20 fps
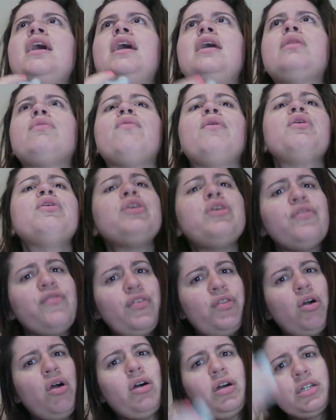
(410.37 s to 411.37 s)
it's very good
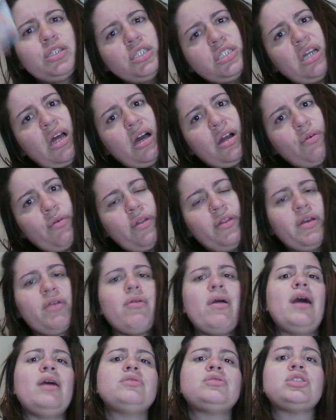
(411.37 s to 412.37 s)
for the heart chakra and the
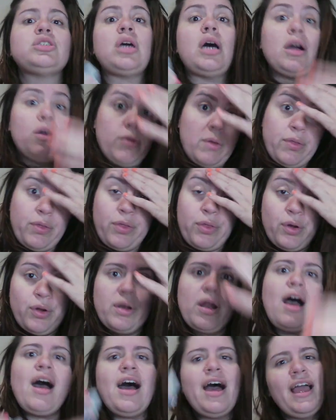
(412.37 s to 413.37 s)
crown chakra and
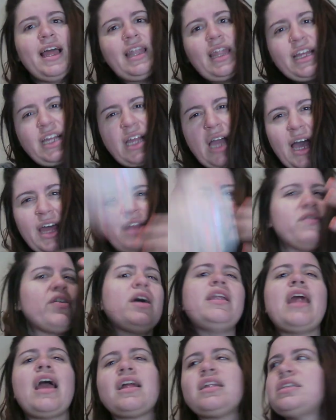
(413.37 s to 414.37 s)
third eye, like kind of
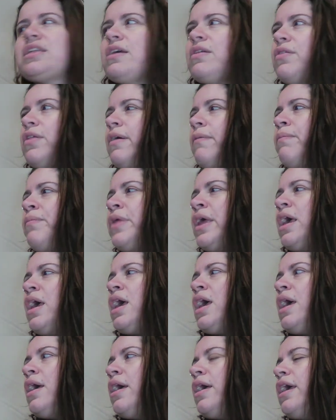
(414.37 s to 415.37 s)
connecting them
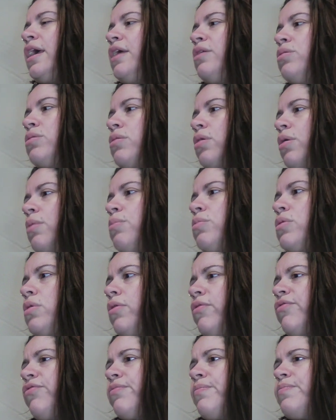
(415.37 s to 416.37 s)
in terms
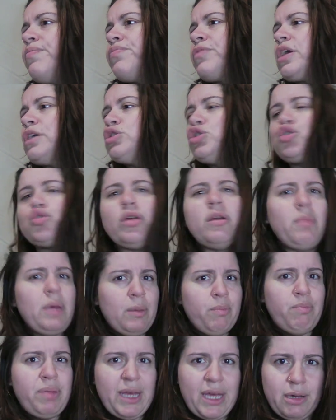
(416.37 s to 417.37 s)
of
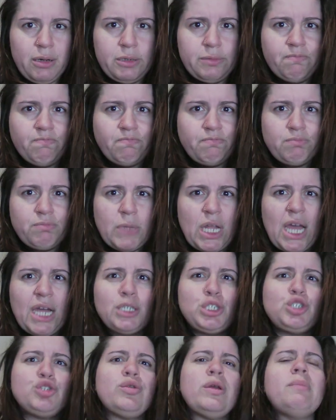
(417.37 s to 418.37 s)
dreaming big
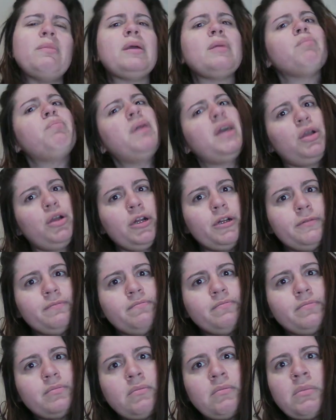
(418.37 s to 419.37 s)
and dreaming bigger
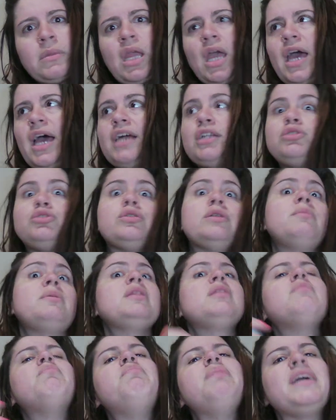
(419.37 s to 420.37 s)
and
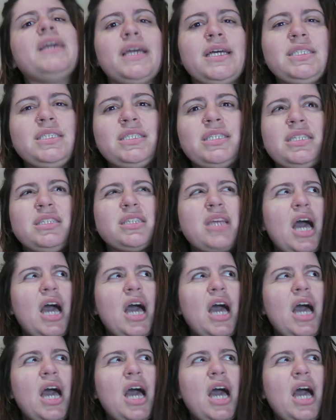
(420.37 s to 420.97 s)
dreaming the biggest. It's